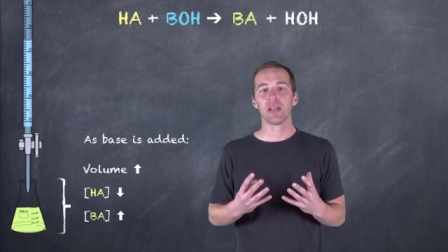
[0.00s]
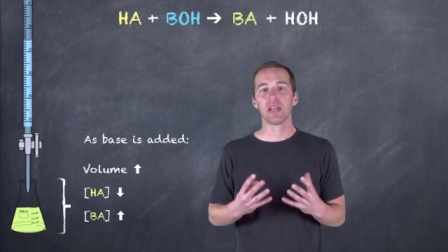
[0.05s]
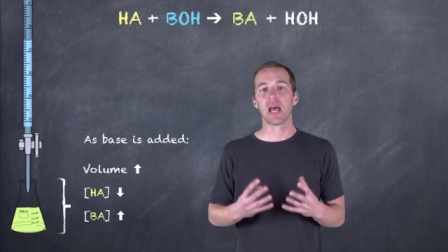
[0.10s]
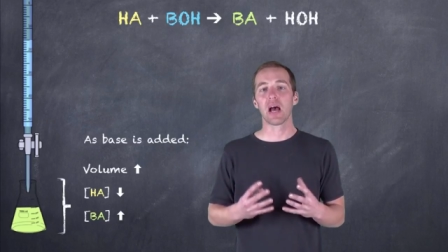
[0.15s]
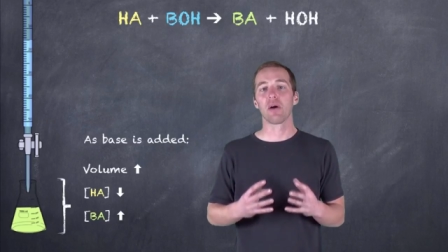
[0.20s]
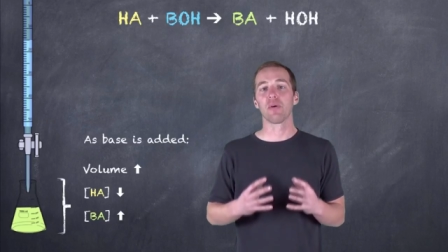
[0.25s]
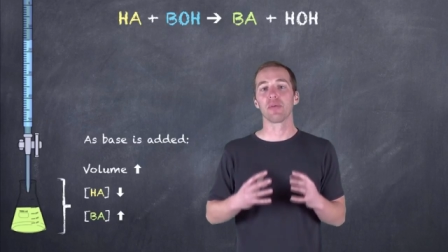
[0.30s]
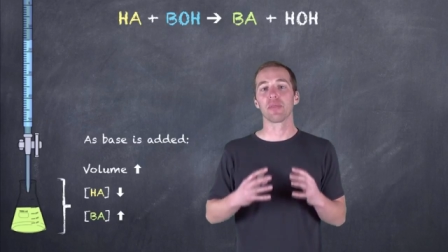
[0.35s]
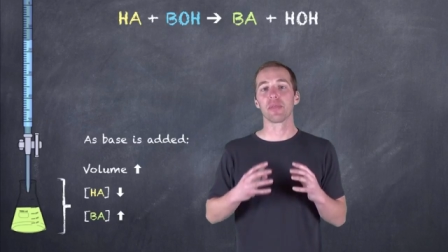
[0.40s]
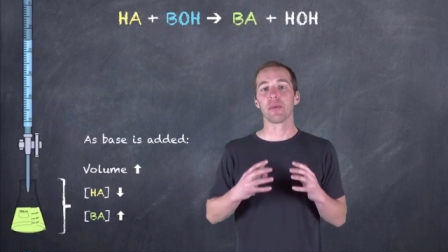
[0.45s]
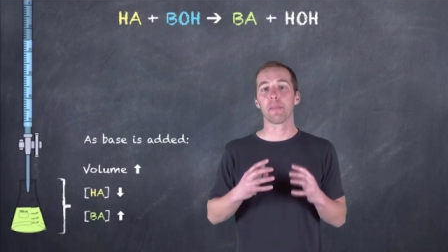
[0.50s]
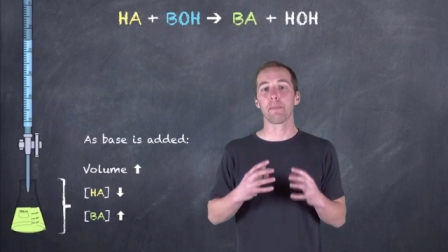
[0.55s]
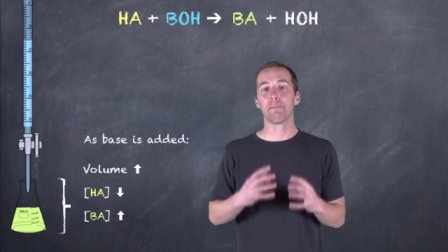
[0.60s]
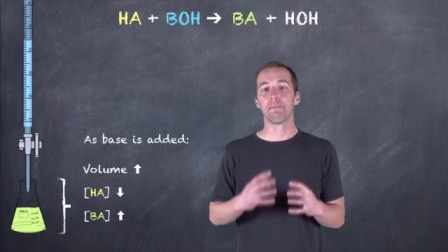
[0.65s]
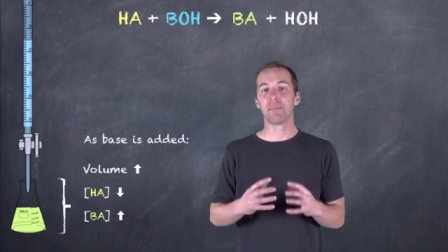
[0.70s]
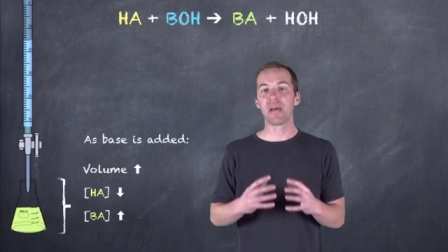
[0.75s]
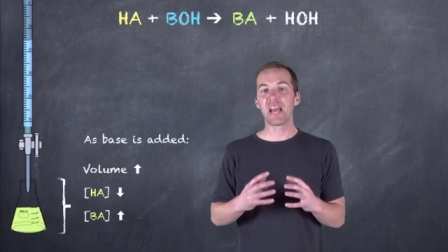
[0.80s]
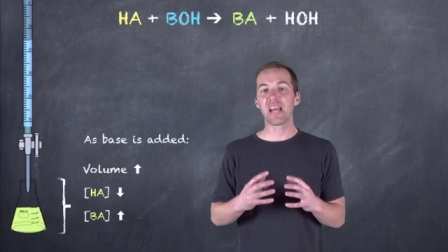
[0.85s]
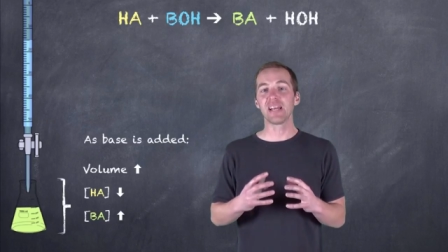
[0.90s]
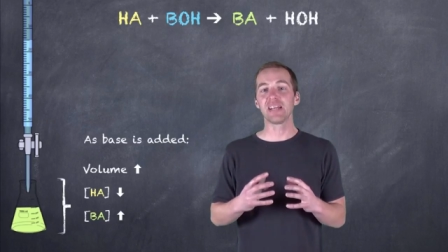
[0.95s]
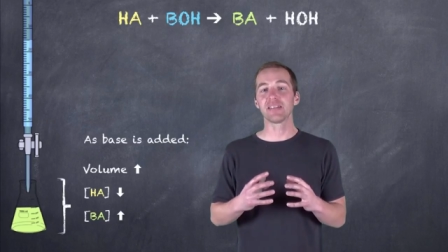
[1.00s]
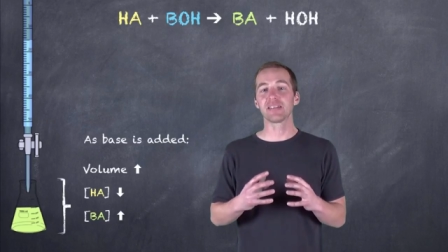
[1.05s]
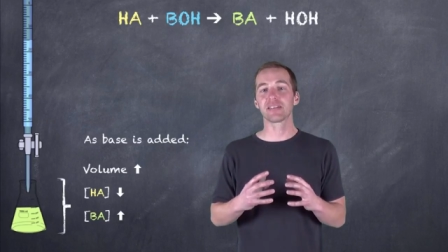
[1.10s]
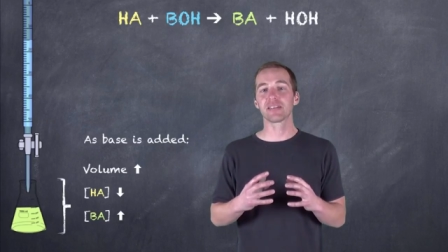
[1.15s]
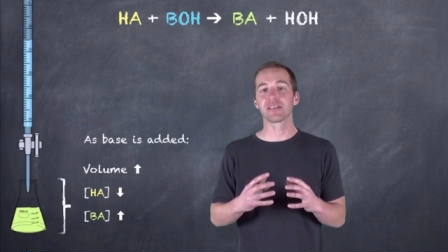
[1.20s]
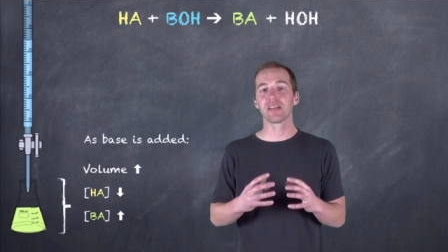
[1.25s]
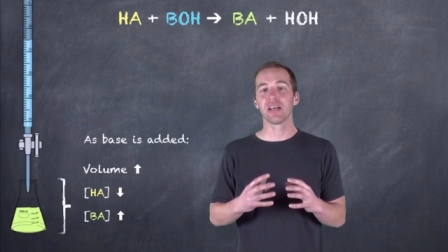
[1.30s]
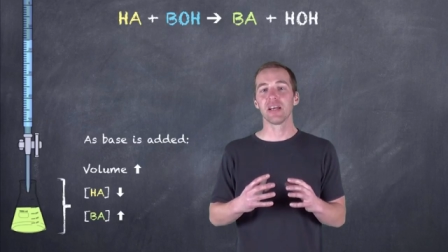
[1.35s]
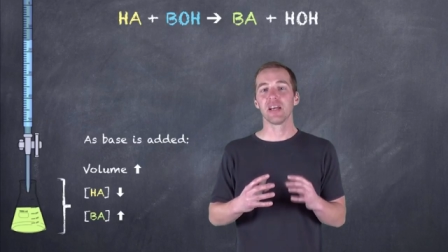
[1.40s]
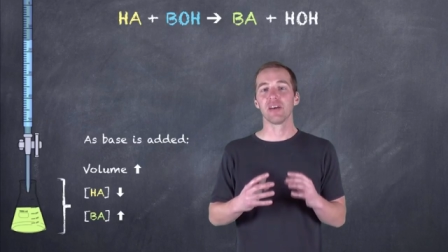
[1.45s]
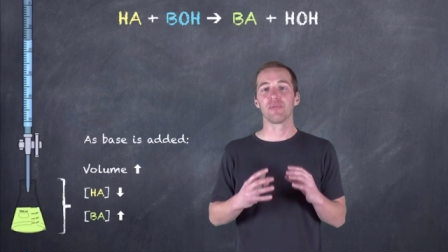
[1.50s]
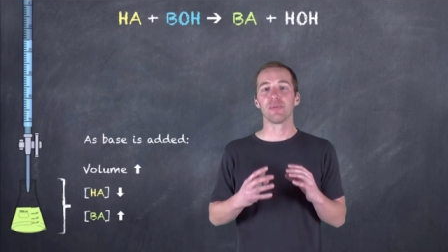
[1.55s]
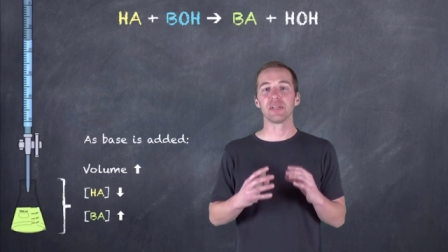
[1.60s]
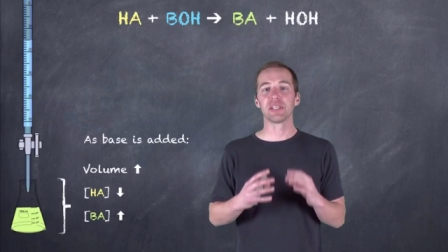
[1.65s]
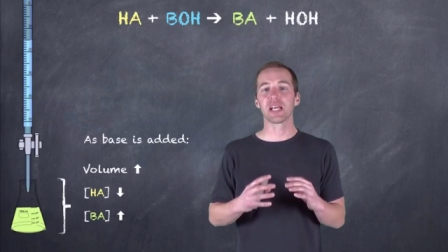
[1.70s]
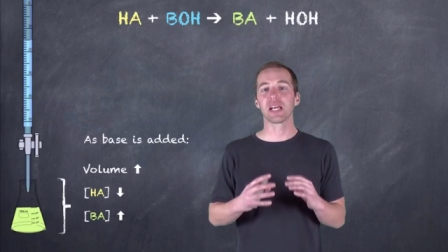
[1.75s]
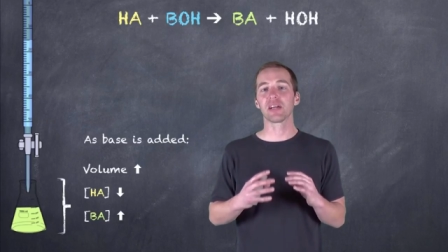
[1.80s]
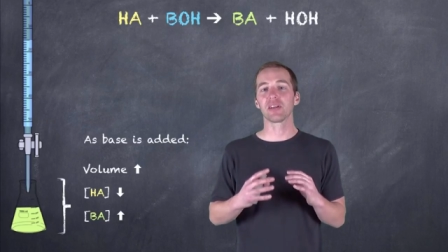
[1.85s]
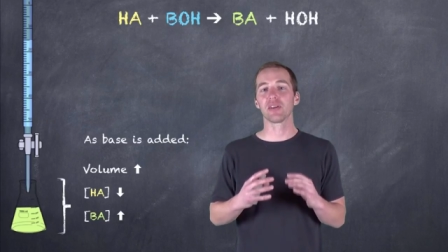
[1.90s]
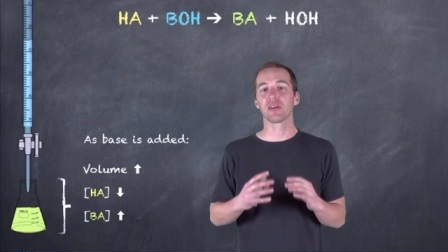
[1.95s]
Now the base, if
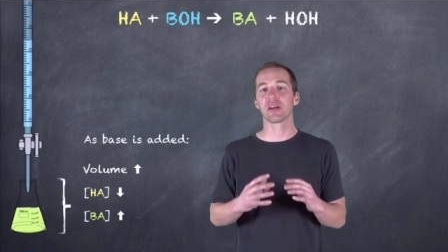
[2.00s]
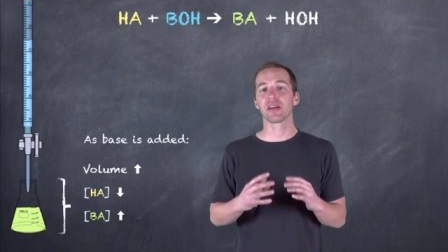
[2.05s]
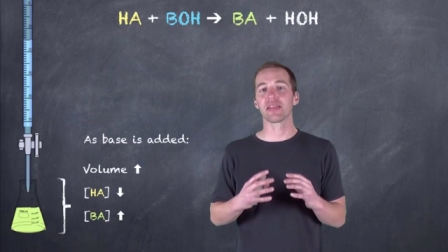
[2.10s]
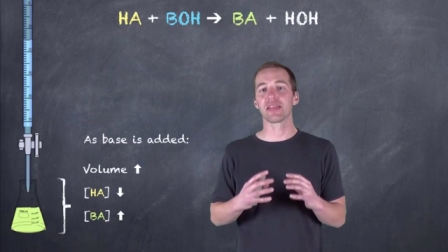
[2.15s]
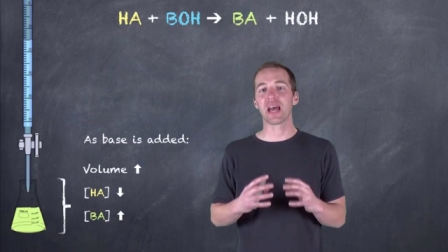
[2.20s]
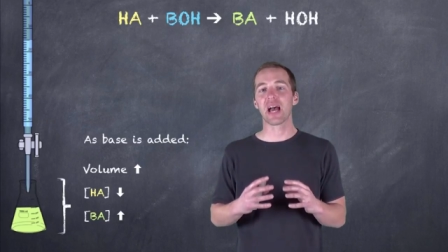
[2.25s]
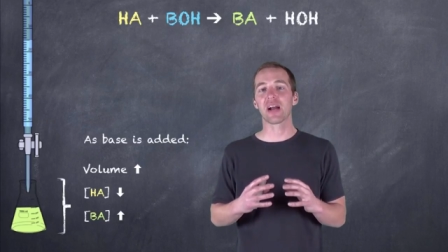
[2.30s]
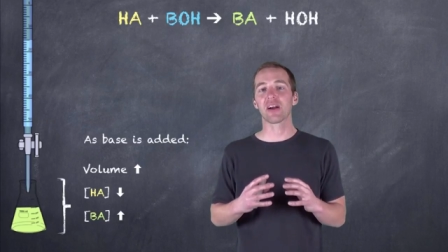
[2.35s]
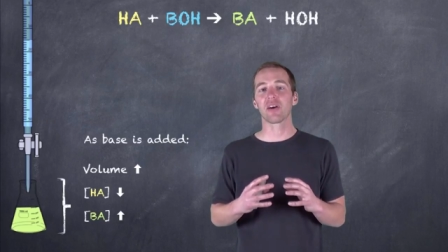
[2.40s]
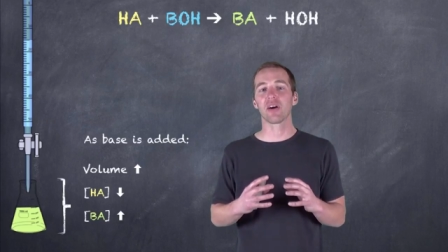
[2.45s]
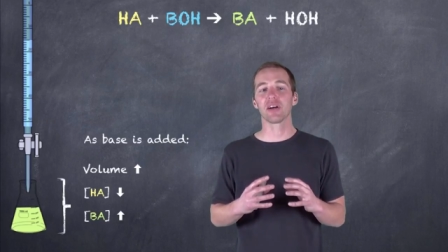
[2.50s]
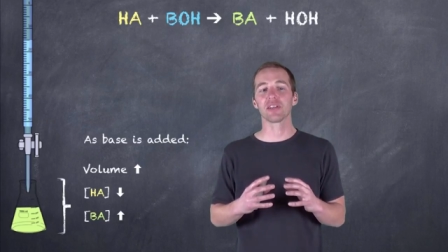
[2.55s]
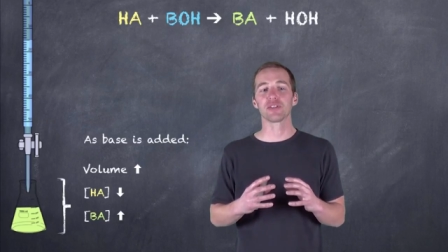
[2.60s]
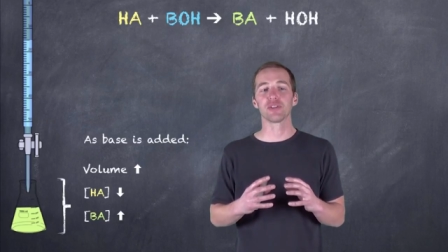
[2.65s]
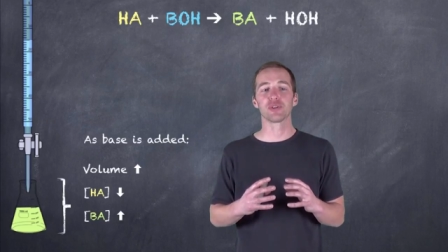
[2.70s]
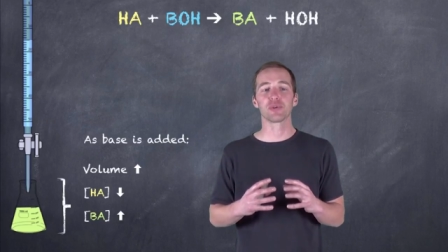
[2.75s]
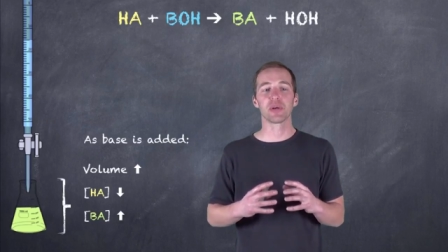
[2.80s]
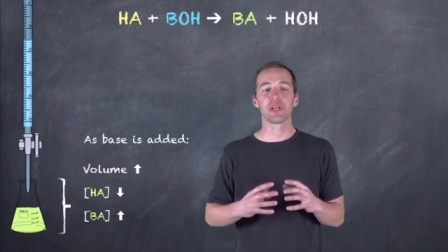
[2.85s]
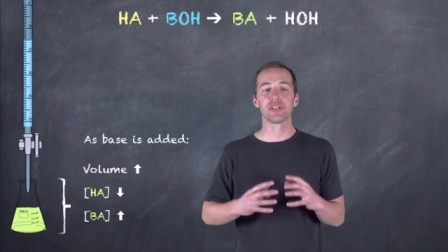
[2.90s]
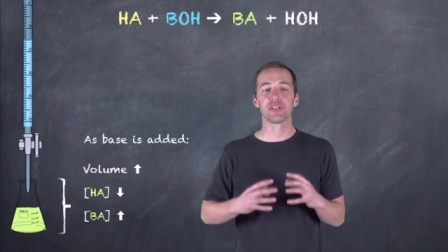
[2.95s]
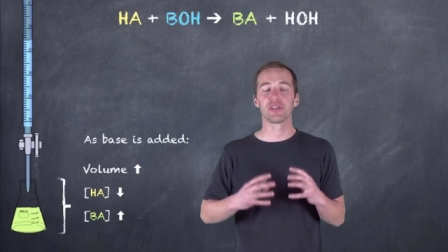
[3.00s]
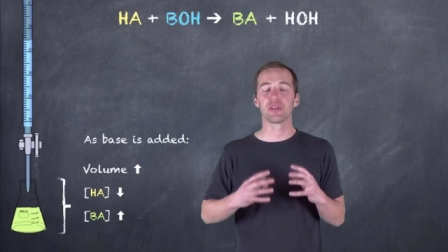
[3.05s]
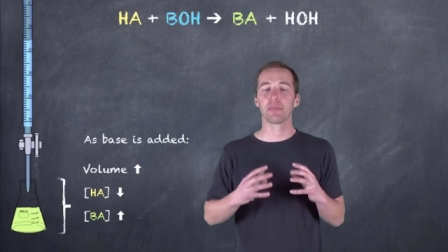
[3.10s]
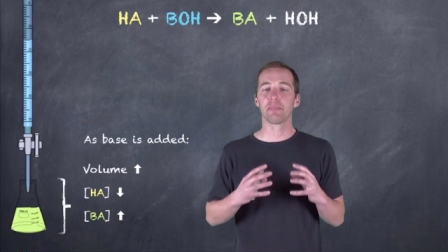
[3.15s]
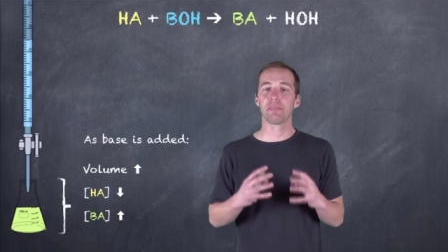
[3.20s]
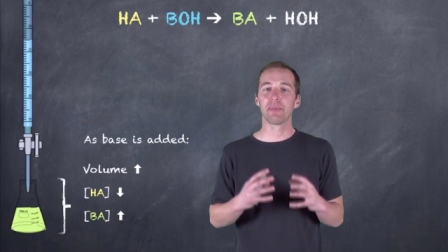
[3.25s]
we take a look at that concentration,